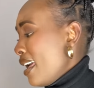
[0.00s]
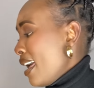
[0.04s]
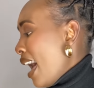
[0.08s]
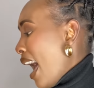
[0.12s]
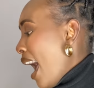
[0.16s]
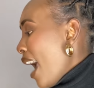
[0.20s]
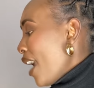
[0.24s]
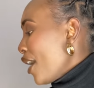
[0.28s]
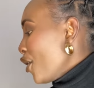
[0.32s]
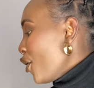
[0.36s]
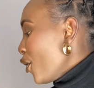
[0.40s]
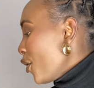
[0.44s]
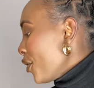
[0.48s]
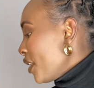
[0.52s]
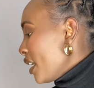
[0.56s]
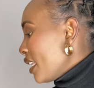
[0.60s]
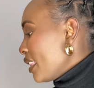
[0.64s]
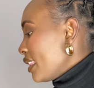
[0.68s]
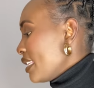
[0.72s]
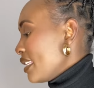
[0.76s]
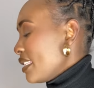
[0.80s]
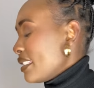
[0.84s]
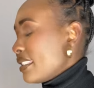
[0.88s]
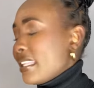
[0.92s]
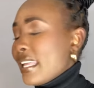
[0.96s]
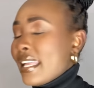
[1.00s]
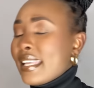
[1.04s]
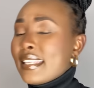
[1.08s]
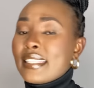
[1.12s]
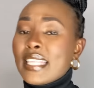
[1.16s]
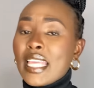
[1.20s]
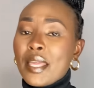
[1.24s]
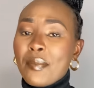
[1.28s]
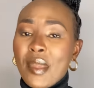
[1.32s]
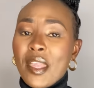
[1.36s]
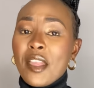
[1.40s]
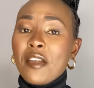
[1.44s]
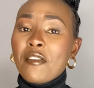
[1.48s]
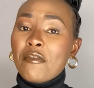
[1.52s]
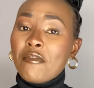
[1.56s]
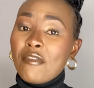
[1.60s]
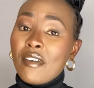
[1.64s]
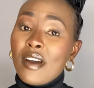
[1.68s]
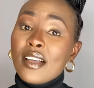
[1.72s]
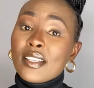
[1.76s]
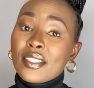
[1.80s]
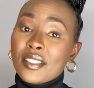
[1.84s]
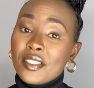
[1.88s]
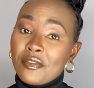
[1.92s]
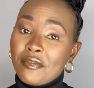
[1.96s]
I know that these days they make
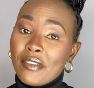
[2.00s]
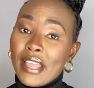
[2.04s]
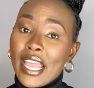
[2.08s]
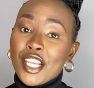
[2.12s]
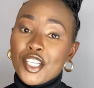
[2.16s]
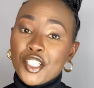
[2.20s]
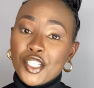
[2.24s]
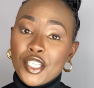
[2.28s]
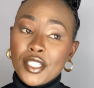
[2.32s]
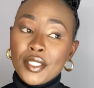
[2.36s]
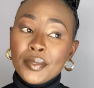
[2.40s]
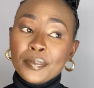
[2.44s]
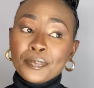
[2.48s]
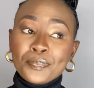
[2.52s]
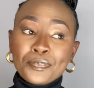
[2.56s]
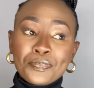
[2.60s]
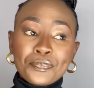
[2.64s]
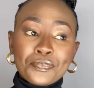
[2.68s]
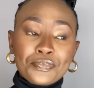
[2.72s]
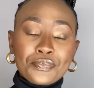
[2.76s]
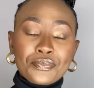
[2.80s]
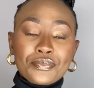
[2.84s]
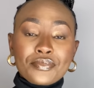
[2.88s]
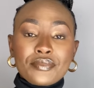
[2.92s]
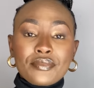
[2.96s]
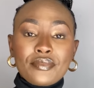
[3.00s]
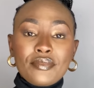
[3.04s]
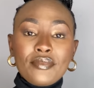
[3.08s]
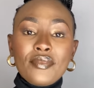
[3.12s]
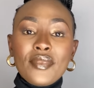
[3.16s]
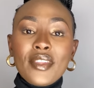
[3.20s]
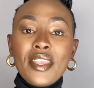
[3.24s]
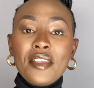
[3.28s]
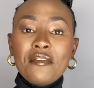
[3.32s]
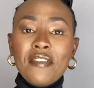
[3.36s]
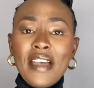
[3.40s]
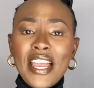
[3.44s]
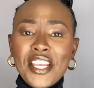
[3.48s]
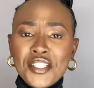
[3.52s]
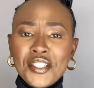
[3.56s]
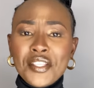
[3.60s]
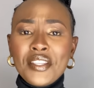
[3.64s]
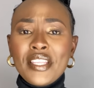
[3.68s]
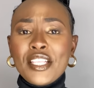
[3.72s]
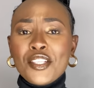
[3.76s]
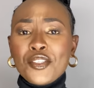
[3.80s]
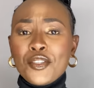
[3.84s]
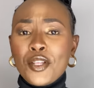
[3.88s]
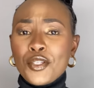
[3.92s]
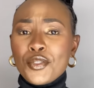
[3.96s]
fast fashion fashion
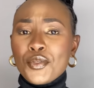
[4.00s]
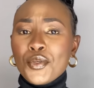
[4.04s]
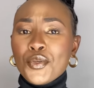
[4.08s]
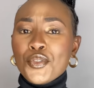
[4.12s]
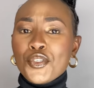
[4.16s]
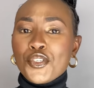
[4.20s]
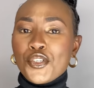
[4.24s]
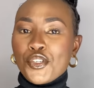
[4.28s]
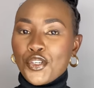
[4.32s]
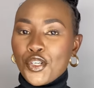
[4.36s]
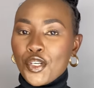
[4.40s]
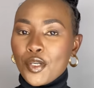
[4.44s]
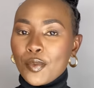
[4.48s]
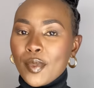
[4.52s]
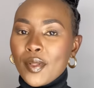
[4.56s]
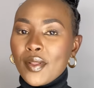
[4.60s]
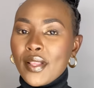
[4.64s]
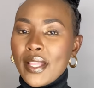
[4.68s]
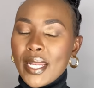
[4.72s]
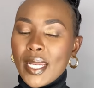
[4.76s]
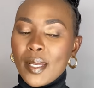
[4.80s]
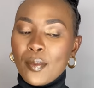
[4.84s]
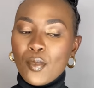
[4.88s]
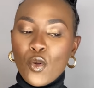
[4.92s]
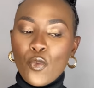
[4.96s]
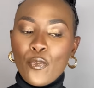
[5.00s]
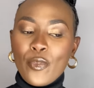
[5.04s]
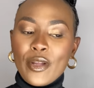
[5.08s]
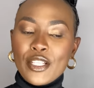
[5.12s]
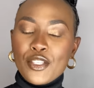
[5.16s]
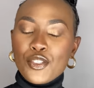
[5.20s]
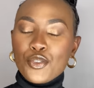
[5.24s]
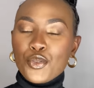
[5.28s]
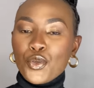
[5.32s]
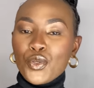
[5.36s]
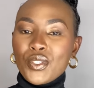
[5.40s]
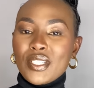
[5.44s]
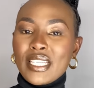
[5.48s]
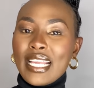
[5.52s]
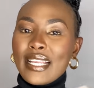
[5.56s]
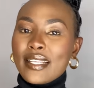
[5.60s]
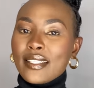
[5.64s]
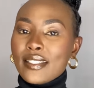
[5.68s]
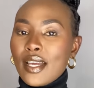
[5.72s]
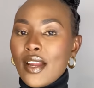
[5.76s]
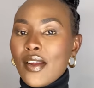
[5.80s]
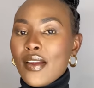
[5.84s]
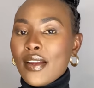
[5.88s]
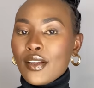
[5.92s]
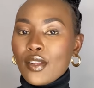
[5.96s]
that's not so durable anymore. But stores like
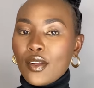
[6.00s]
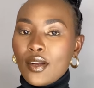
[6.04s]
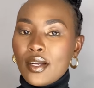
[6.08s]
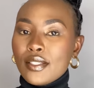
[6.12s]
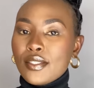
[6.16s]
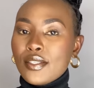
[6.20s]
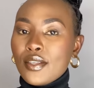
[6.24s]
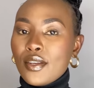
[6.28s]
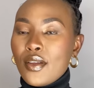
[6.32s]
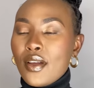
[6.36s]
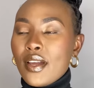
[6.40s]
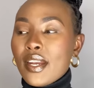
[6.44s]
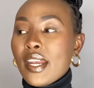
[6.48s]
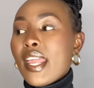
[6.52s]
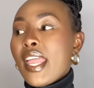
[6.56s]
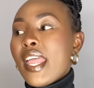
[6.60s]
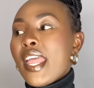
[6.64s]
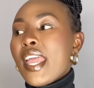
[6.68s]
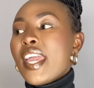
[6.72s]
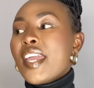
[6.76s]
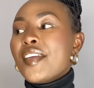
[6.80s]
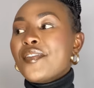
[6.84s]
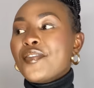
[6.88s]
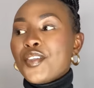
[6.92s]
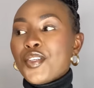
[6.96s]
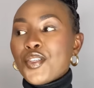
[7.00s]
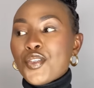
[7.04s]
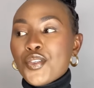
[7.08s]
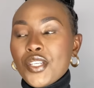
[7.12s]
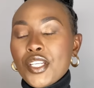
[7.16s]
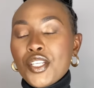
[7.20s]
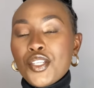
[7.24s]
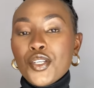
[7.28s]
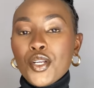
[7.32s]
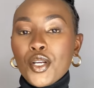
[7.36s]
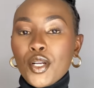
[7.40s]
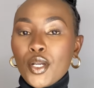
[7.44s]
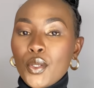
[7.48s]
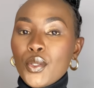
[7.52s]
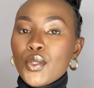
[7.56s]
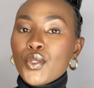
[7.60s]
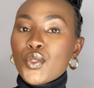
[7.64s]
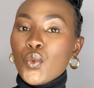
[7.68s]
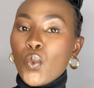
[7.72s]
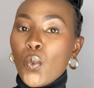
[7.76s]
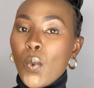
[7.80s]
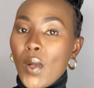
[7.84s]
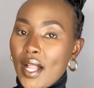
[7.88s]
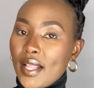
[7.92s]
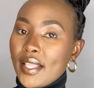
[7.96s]
Zara and Cotton On, if you treat your clothes
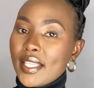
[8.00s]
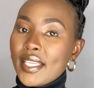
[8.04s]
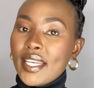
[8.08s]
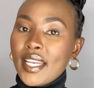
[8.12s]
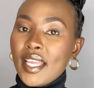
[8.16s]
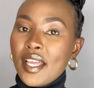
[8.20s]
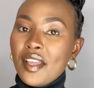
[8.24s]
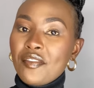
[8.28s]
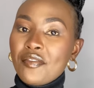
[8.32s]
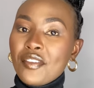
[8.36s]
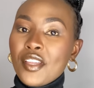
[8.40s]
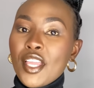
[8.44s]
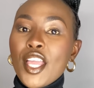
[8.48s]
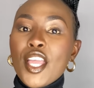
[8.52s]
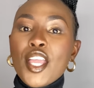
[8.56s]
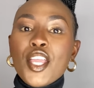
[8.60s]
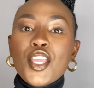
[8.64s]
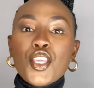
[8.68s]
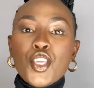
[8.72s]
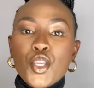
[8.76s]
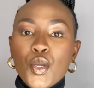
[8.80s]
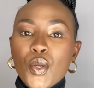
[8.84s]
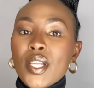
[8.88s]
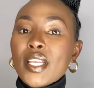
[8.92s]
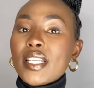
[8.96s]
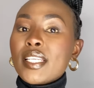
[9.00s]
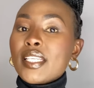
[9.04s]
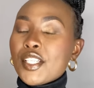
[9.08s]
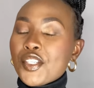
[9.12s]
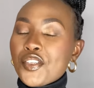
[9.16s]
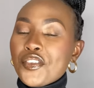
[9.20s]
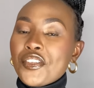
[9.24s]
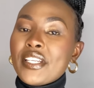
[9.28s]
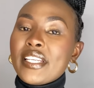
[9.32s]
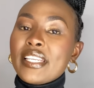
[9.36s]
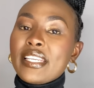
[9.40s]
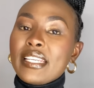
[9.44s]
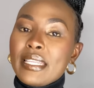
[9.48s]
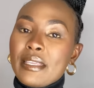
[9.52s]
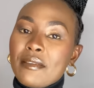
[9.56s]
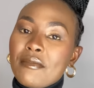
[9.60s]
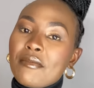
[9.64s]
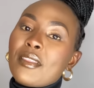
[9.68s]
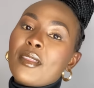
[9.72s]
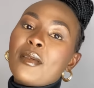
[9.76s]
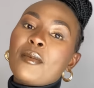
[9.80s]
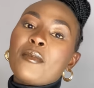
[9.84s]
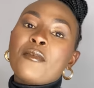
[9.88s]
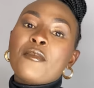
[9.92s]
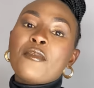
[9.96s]
well enough, you could literally leave
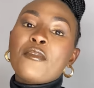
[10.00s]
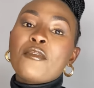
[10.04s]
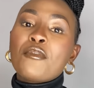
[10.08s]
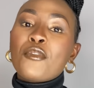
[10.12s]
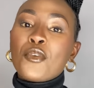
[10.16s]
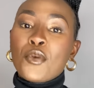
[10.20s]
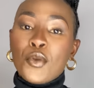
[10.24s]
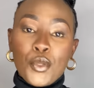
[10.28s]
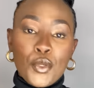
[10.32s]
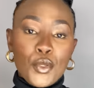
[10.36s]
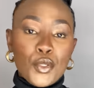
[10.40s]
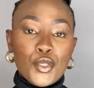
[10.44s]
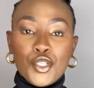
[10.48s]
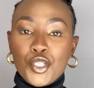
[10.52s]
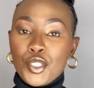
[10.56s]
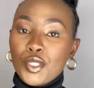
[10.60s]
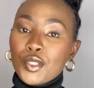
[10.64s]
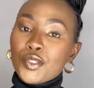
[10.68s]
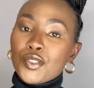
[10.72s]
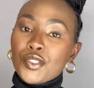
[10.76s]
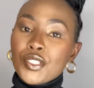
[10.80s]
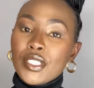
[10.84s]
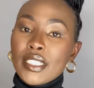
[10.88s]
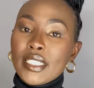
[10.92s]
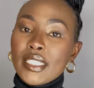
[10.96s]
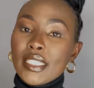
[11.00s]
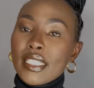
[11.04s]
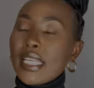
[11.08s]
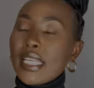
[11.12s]
them for your children.